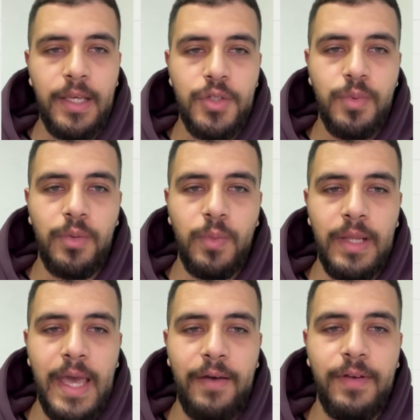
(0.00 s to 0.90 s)
Each one
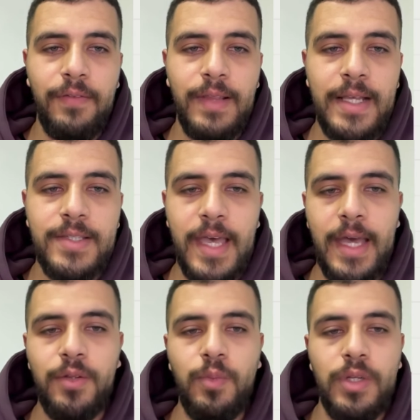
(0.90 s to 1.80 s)
will have a flex
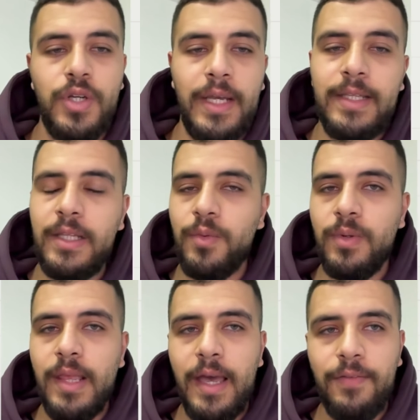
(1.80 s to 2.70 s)
ad, which ideally
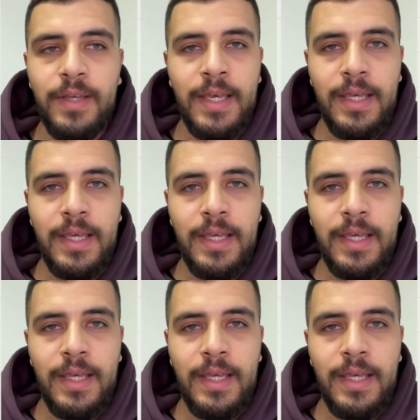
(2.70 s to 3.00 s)
will have